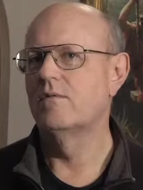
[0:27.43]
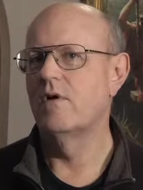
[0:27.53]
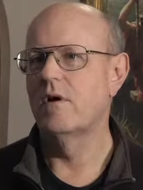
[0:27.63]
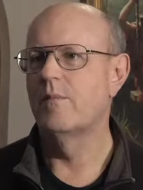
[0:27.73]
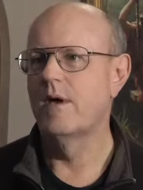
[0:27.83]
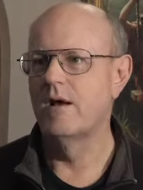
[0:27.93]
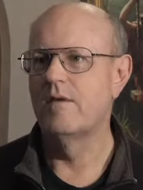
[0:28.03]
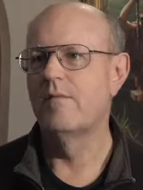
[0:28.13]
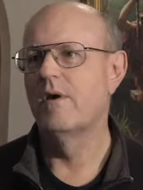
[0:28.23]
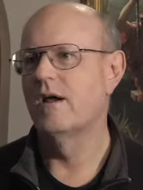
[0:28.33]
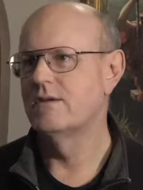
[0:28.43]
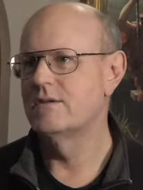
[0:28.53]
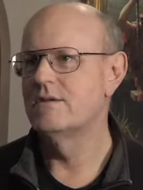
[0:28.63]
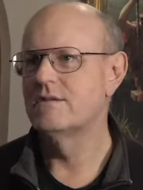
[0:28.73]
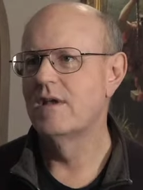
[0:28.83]
very competitive
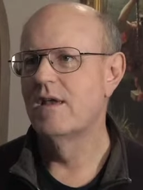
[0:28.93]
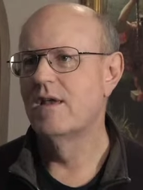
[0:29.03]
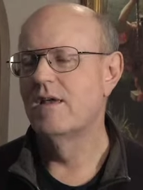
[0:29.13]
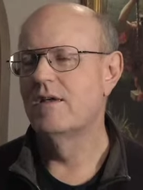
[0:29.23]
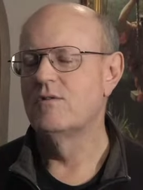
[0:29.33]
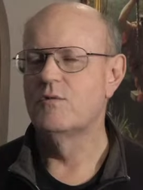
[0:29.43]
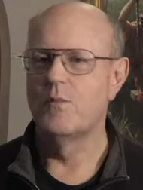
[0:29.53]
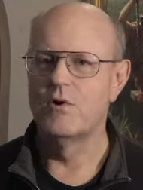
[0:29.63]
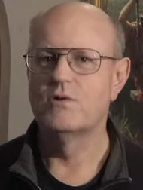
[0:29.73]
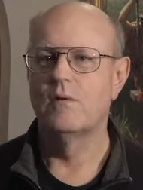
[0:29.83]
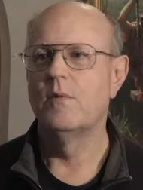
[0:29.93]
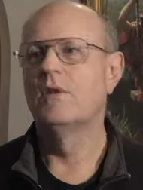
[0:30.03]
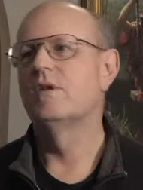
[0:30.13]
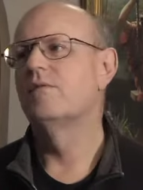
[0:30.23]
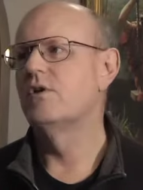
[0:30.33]
prices was a
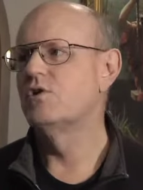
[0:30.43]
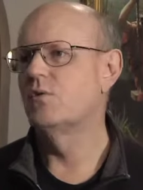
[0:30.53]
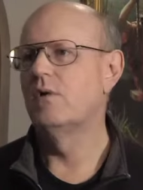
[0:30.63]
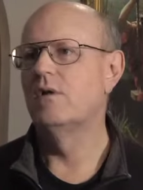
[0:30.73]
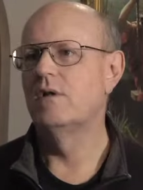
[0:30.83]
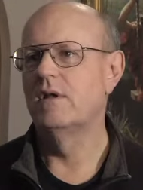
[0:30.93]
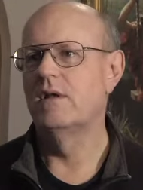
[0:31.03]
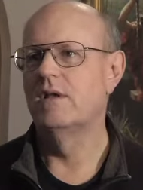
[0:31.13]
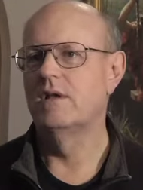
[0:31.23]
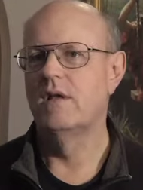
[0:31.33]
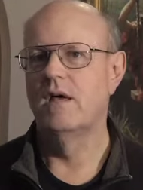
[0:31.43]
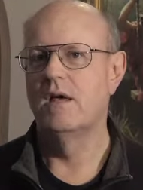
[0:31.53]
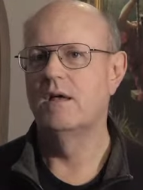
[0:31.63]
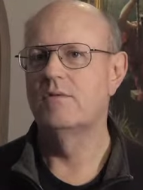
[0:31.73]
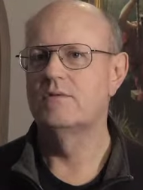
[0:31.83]
personable individual and
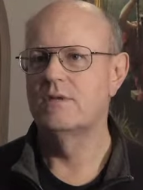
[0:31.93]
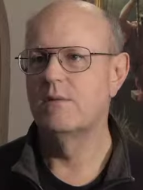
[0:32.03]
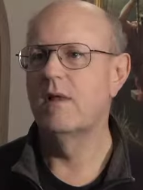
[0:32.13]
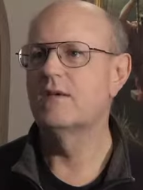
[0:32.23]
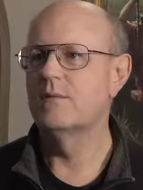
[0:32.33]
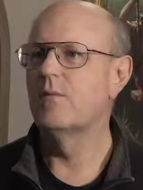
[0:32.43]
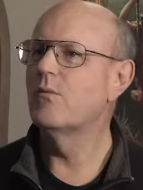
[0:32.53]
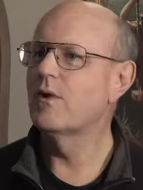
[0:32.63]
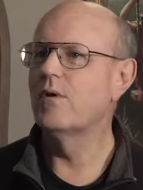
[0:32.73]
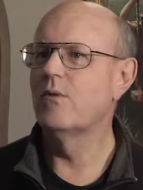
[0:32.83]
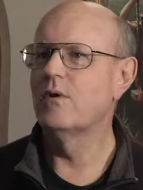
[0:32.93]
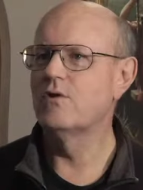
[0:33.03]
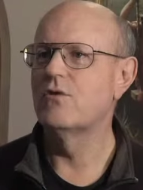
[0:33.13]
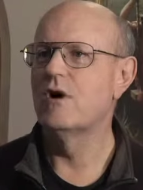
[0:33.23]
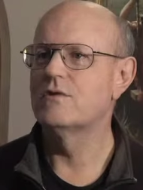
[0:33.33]
uh, seemed like someone we could really
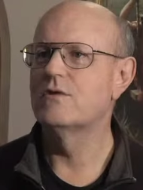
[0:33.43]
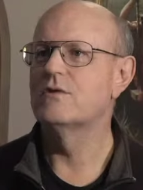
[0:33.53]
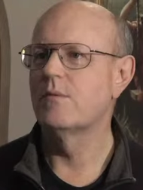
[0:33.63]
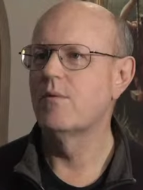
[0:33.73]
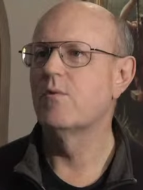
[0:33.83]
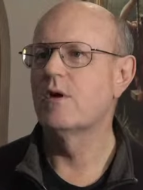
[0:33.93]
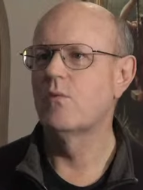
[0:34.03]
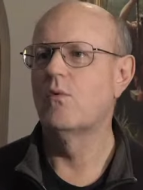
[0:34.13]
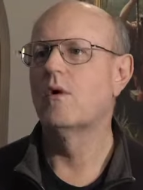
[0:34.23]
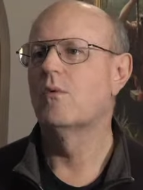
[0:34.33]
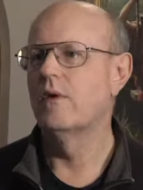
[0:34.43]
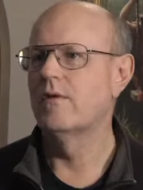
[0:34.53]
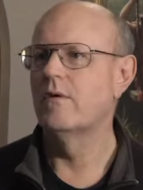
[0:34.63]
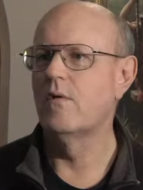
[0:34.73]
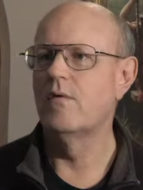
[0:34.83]
trust and someone we could work
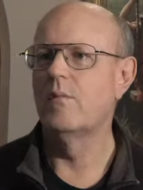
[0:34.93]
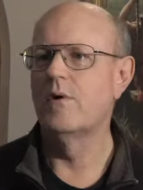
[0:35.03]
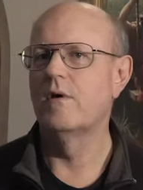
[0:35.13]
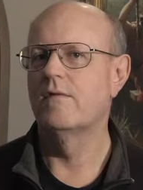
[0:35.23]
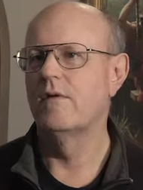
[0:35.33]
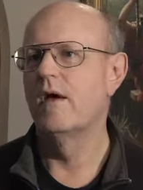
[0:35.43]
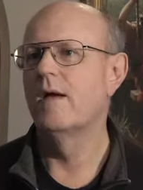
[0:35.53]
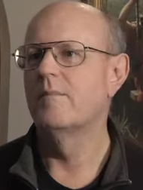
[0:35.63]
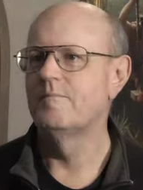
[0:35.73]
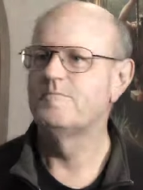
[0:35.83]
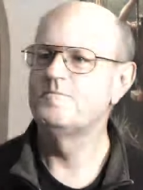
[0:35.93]
with over a period of time.